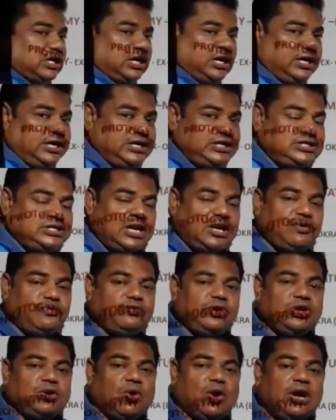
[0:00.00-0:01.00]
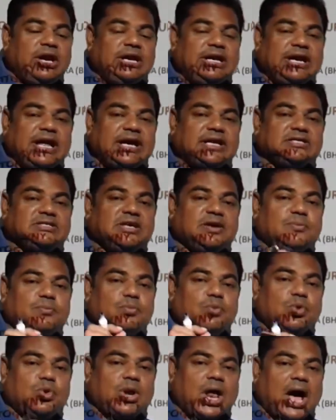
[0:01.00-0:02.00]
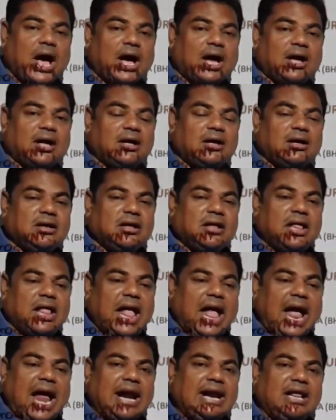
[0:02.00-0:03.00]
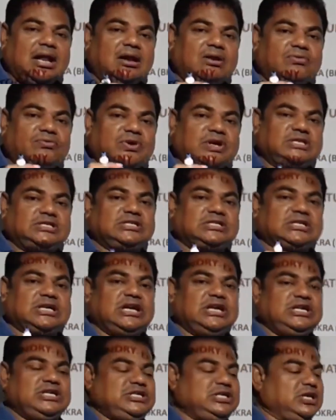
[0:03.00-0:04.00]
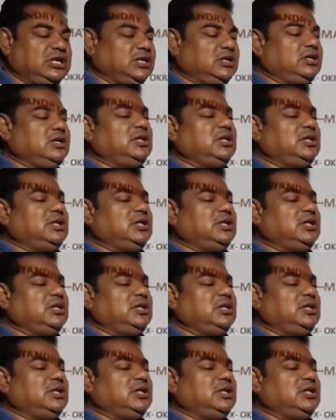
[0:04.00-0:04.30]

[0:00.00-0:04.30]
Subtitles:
a condition we call it as a monoadelphous condition.